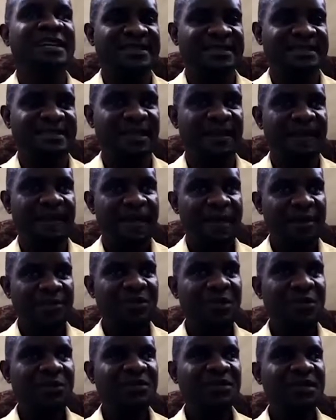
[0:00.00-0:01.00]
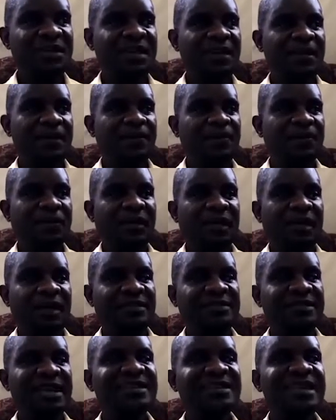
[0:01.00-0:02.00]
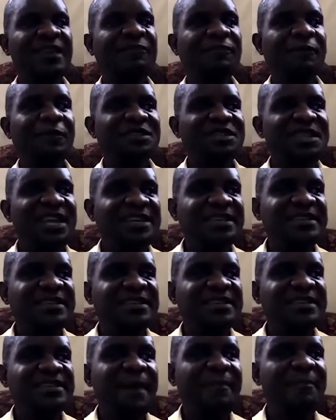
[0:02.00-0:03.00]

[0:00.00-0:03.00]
degrees. So you see, it's just unfortunate